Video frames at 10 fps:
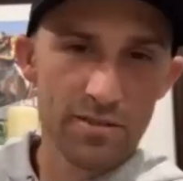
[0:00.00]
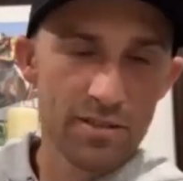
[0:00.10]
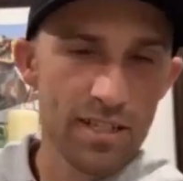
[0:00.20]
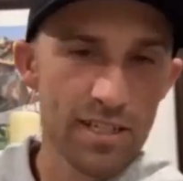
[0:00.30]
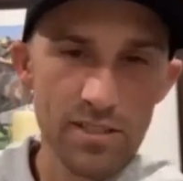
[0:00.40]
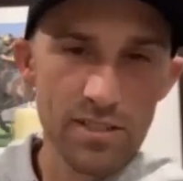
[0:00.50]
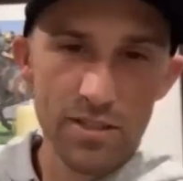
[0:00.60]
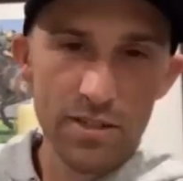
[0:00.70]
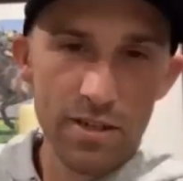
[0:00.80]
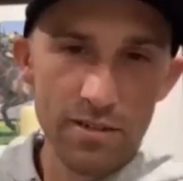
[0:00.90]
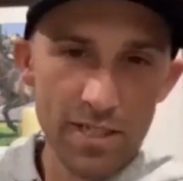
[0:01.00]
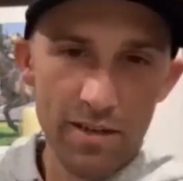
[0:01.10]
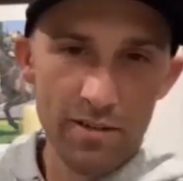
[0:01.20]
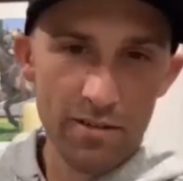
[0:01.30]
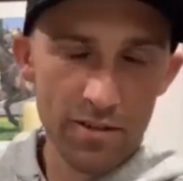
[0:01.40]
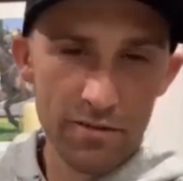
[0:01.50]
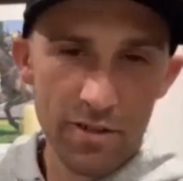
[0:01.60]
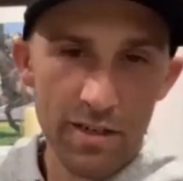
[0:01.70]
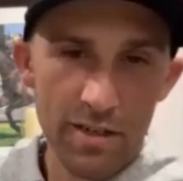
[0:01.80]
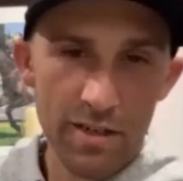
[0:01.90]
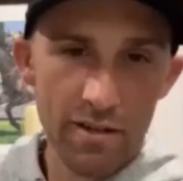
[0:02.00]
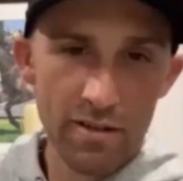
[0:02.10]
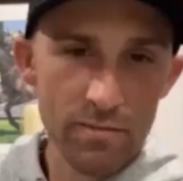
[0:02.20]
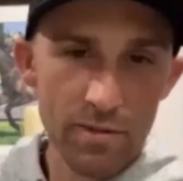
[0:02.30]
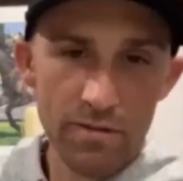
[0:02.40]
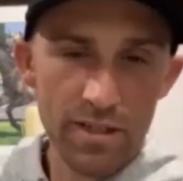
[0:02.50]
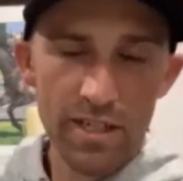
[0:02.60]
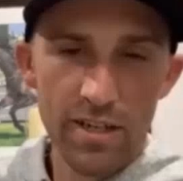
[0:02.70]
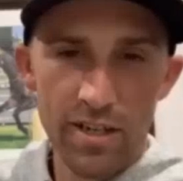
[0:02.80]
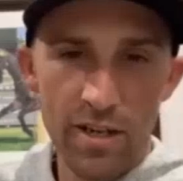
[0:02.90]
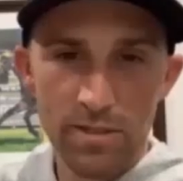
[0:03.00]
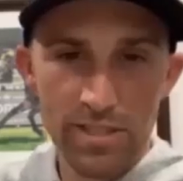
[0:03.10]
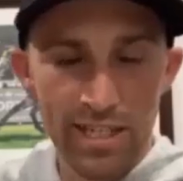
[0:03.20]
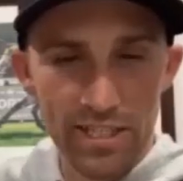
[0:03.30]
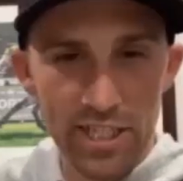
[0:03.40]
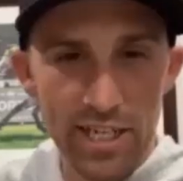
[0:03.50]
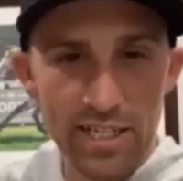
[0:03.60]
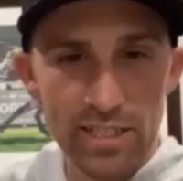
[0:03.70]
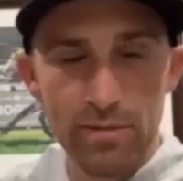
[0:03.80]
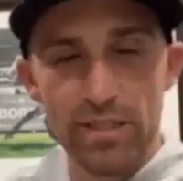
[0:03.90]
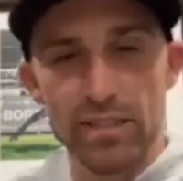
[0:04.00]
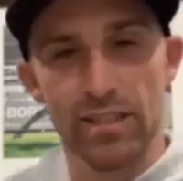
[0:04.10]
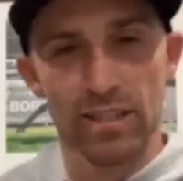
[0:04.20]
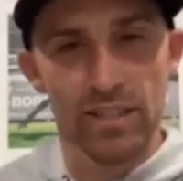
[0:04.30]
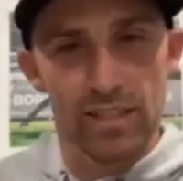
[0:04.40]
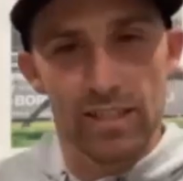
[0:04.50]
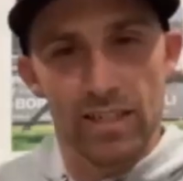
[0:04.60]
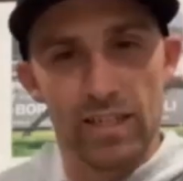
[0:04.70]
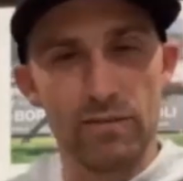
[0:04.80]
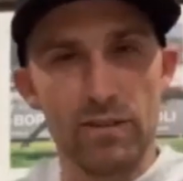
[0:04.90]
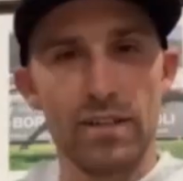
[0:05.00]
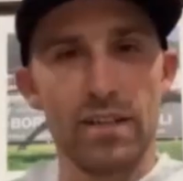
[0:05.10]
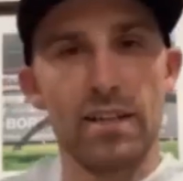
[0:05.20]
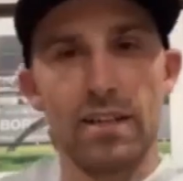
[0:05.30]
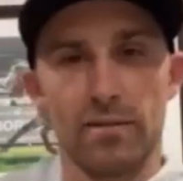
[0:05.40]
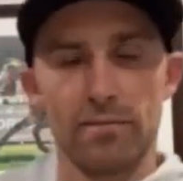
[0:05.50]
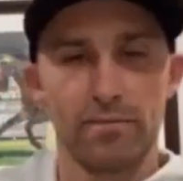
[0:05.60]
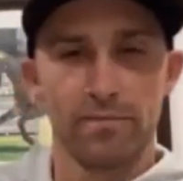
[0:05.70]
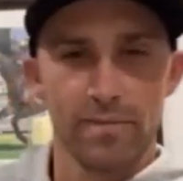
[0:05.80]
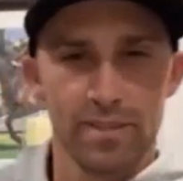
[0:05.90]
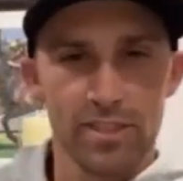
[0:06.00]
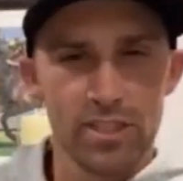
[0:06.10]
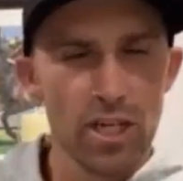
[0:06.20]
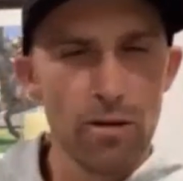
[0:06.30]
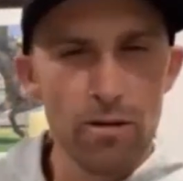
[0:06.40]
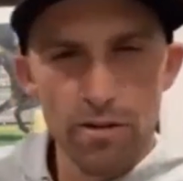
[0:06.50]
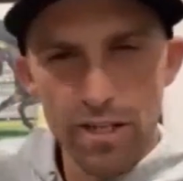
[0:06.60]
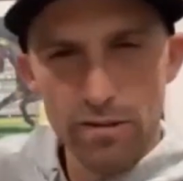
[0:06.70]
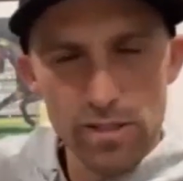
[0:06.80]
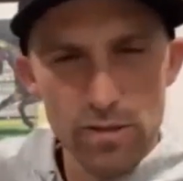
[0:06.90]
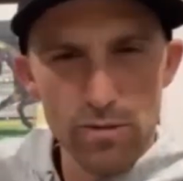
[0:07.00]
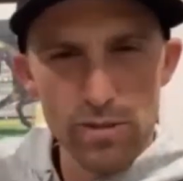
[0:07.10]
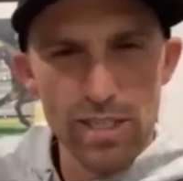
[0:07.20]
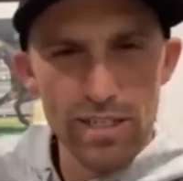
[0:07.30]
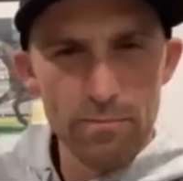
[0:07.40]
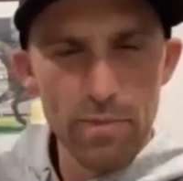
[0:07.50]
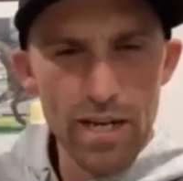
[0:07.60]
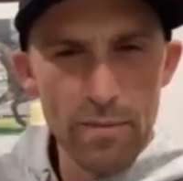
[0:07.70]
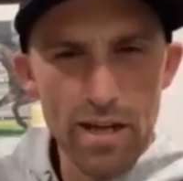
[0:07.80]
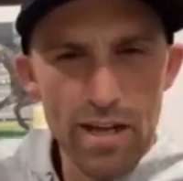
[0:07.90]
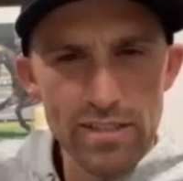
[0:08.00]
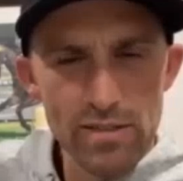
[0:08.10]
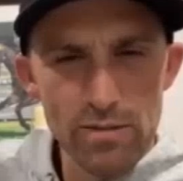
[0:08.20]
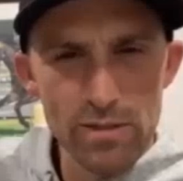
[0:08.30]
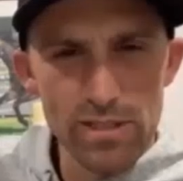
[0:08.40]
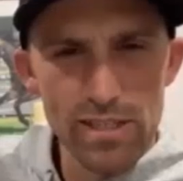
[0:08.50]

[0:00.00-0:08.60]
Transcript: These 2-year-olds going on to 3-year-olds, we really don't know what's going to change. But even Joe O'Neill's horse, that Pat Payne's horse,